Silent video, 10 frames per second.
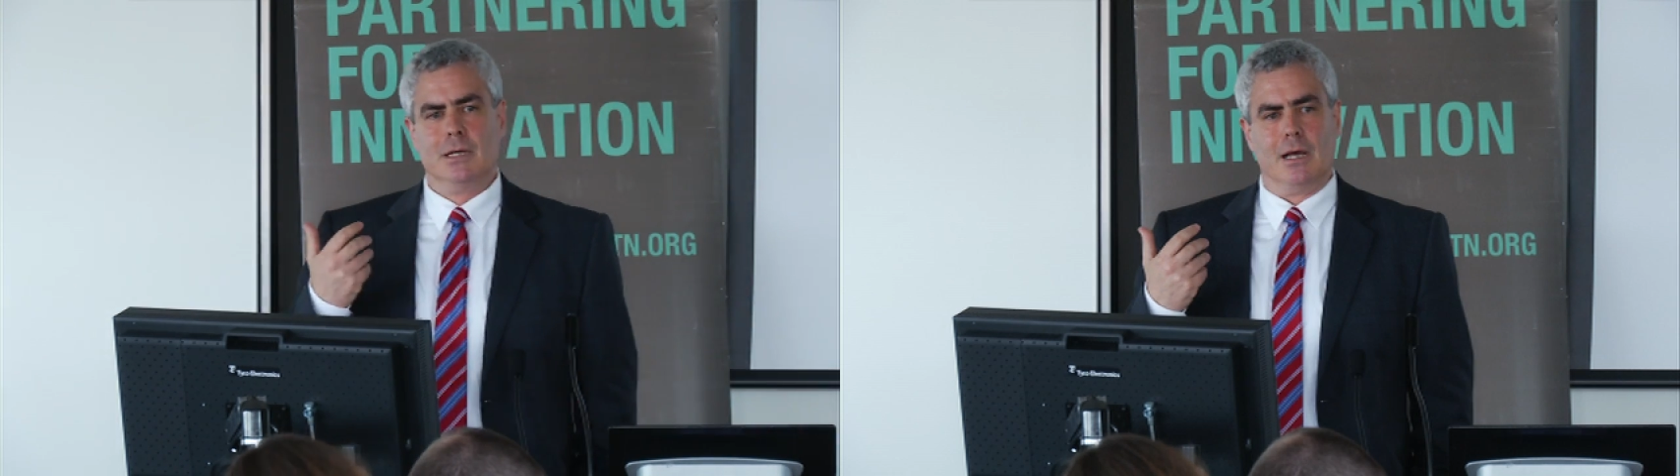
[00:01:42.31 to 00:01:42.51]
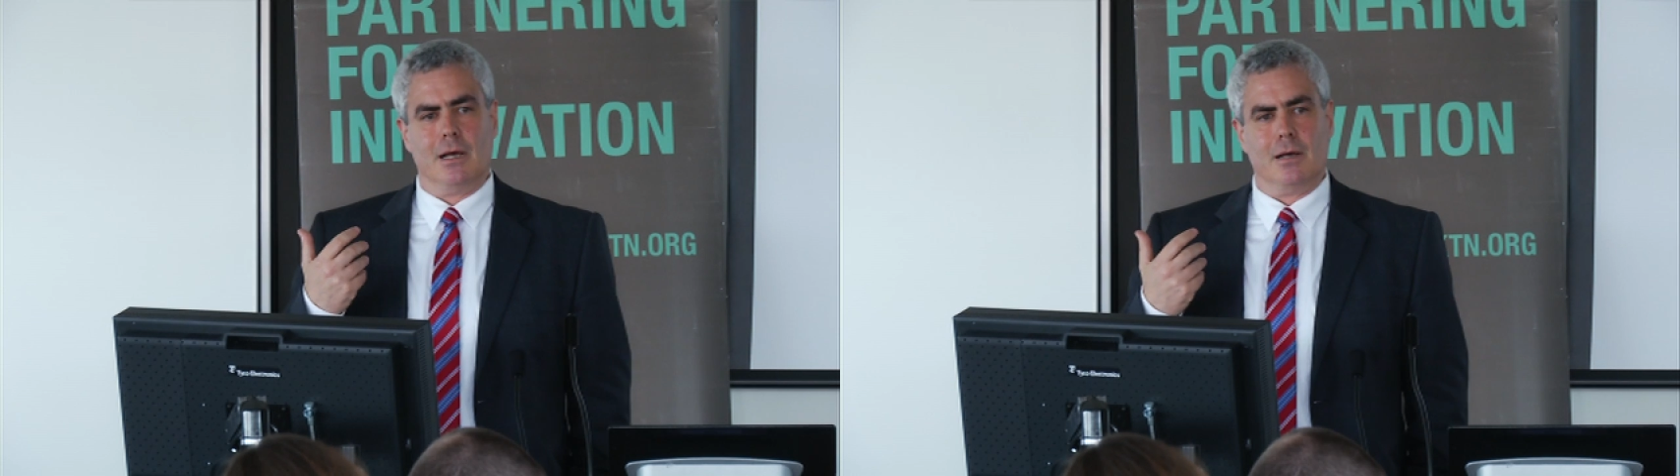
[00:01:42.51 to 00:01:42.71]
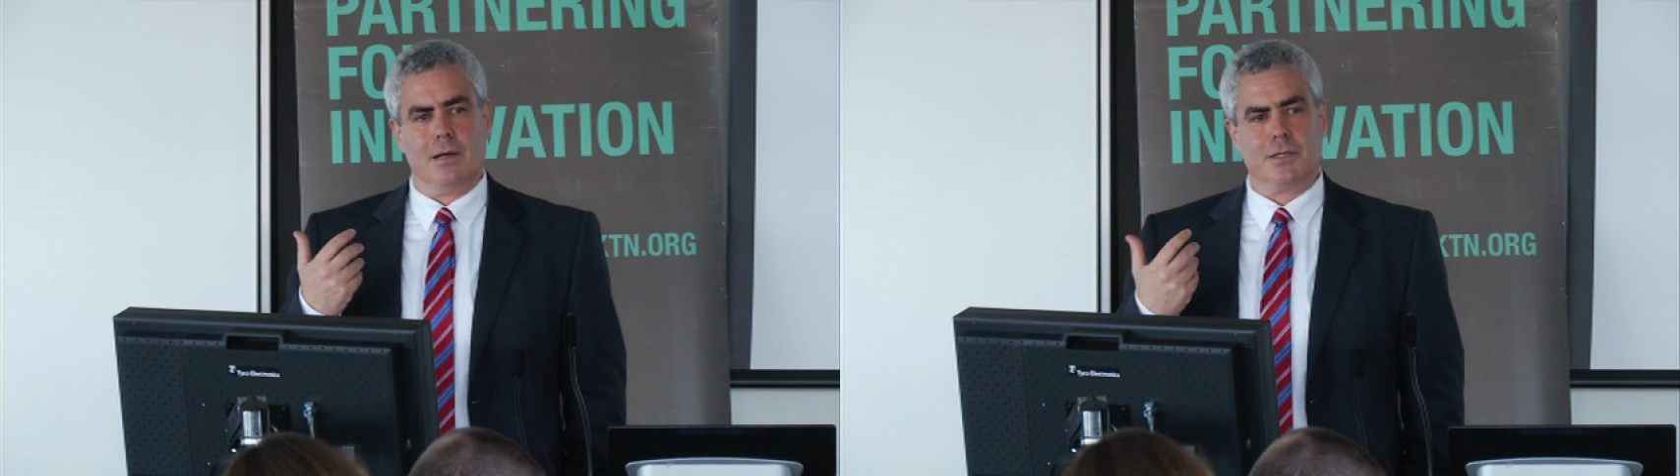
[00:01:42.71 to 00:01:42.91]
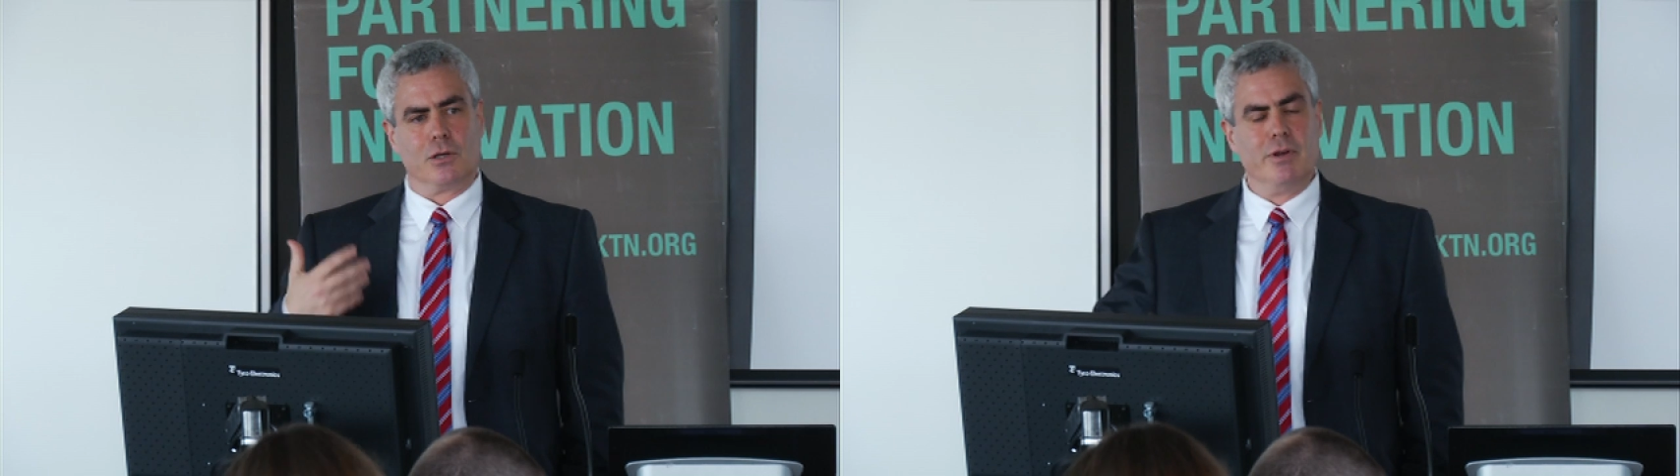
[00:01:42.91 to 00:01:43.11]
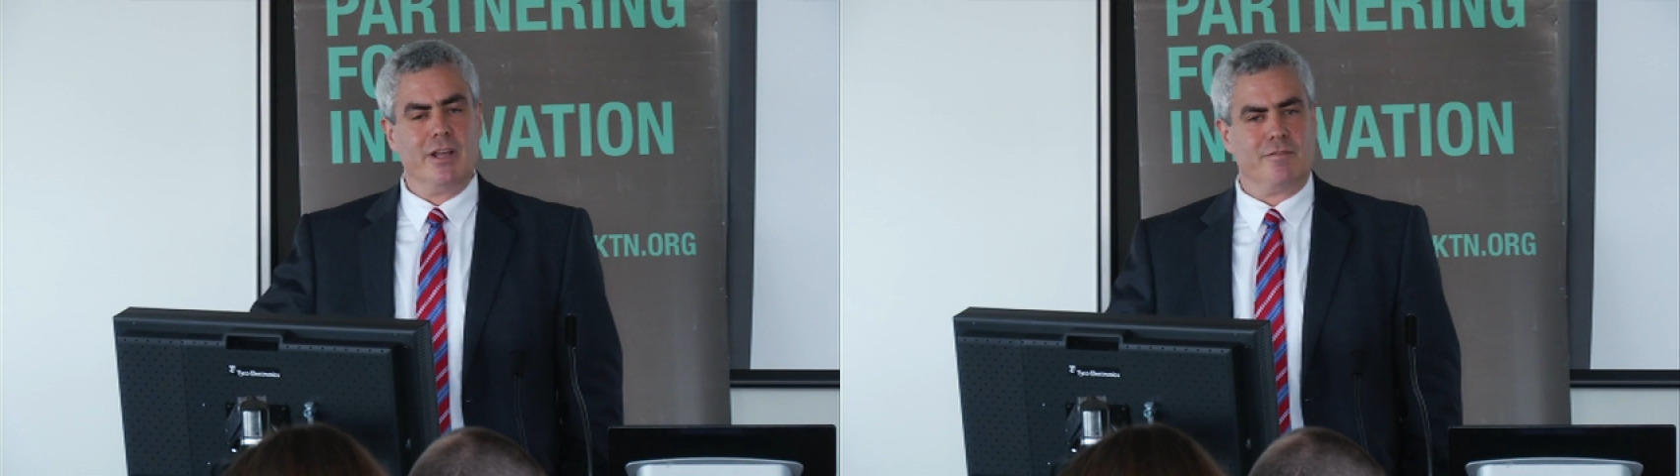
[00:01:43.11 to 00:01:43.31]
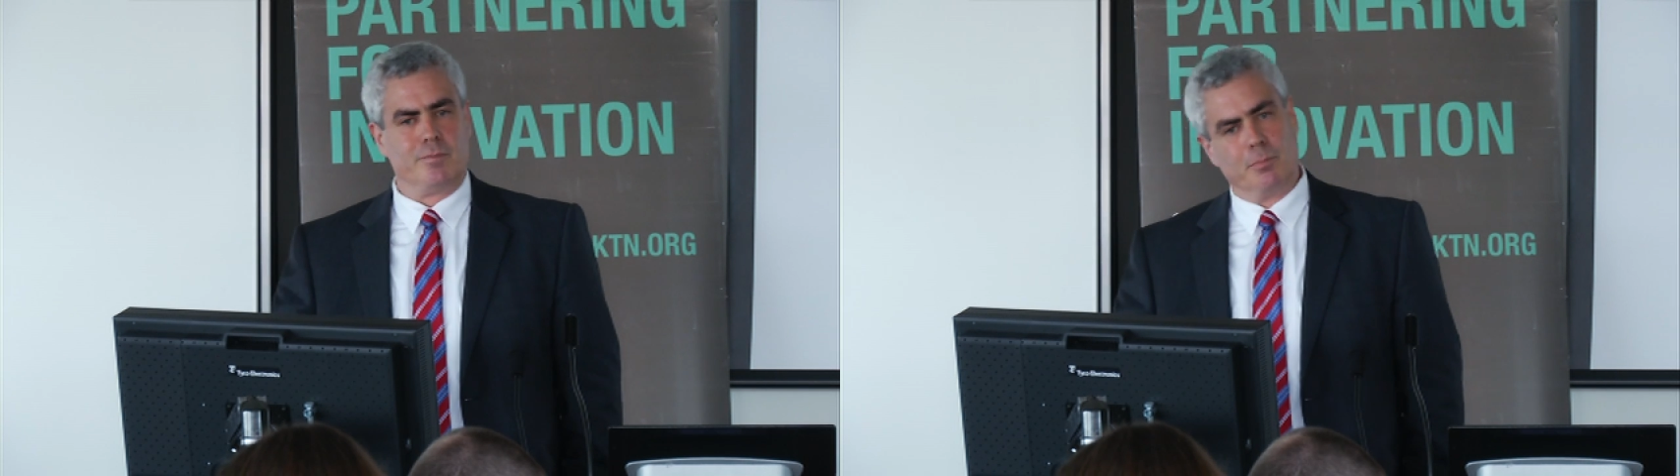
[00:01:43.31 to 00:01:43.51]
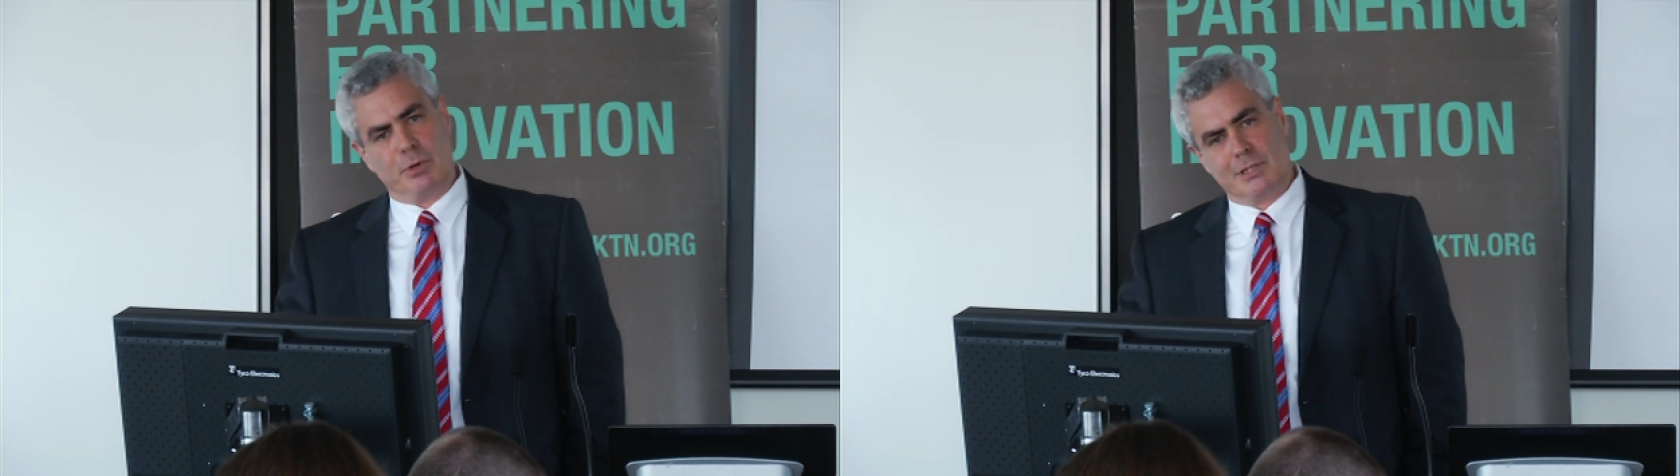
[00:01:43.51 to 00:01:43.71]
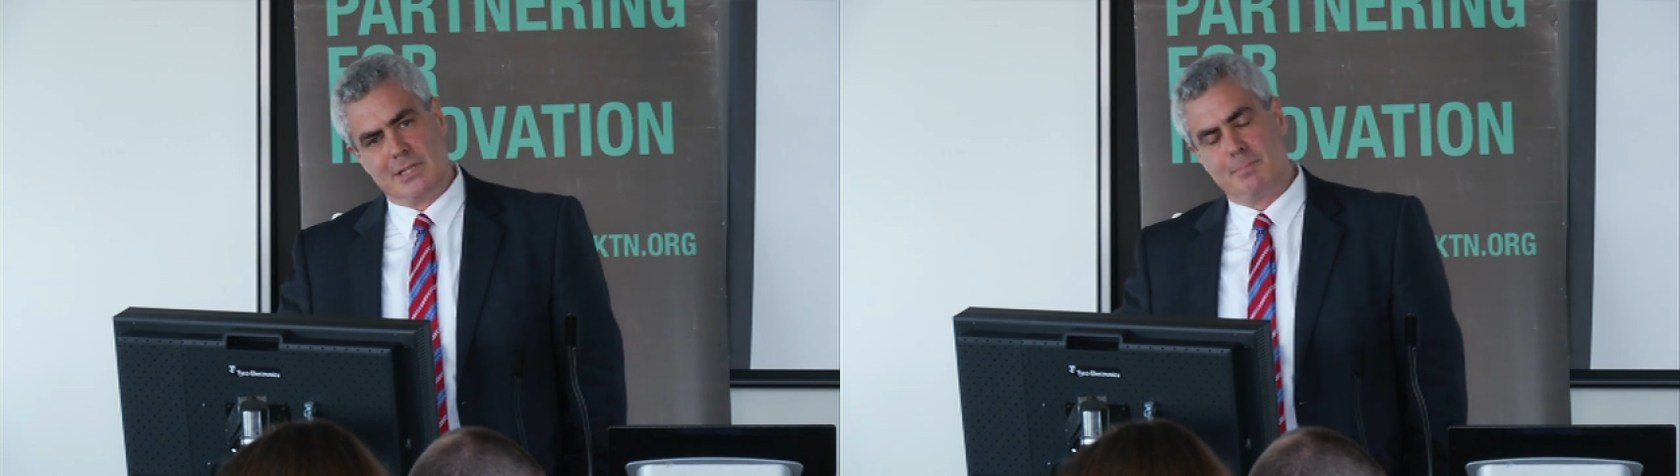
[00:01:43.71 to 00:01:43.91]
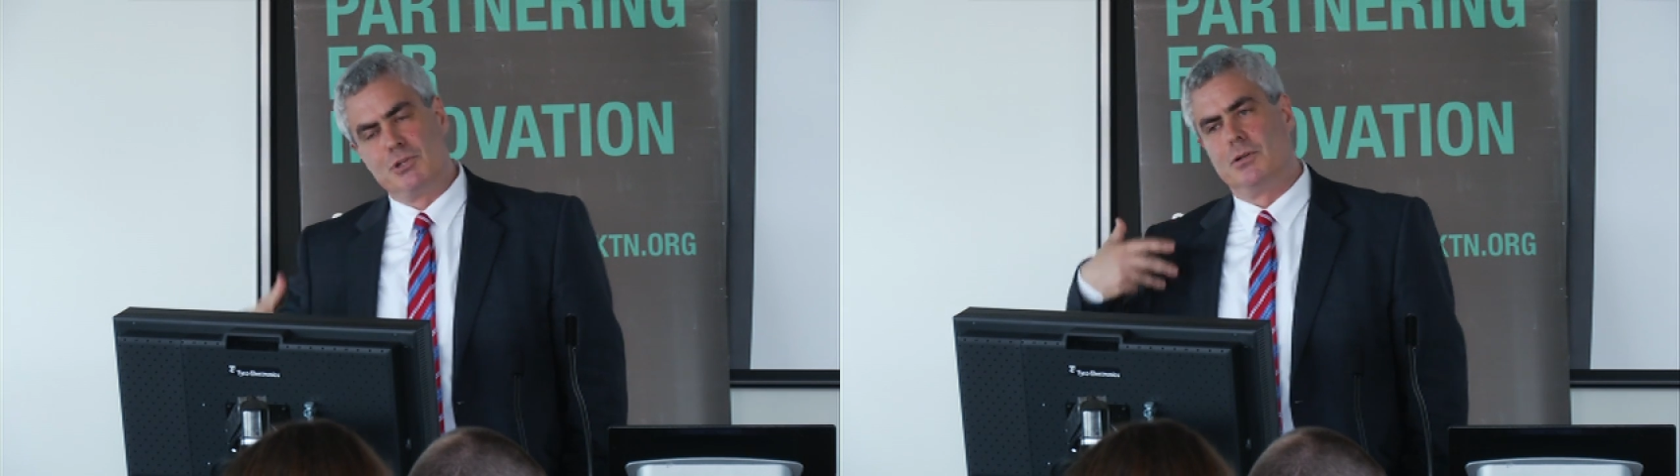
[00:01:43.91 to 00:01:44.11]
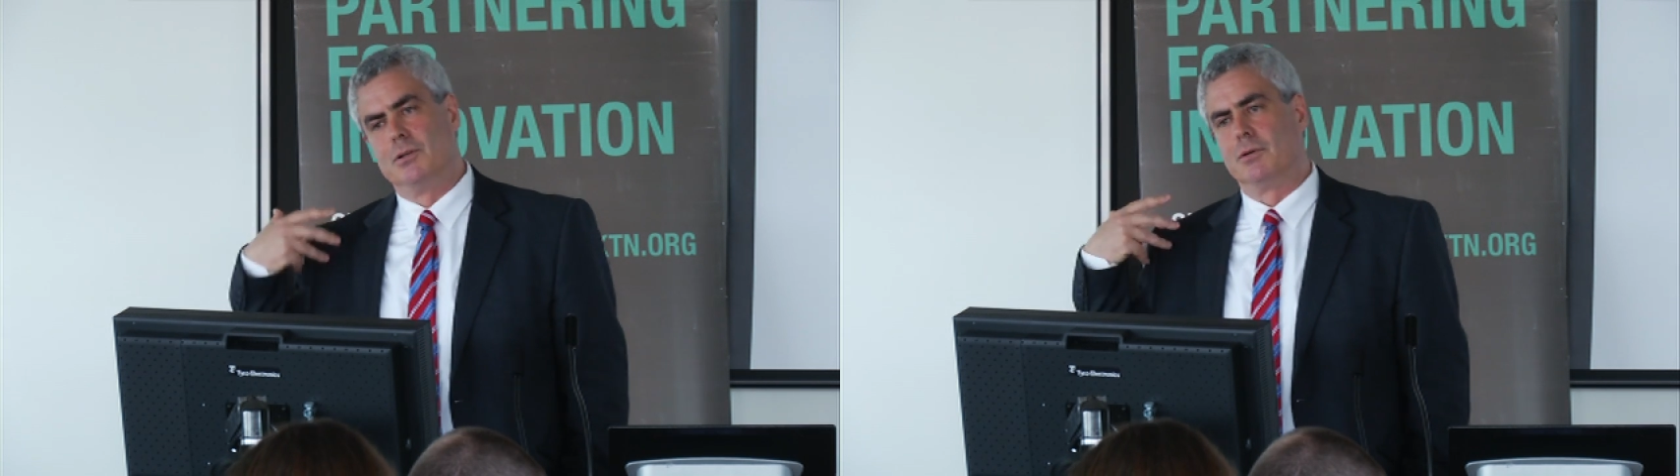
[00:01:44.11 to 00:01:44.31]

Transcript: a degree of proprioception,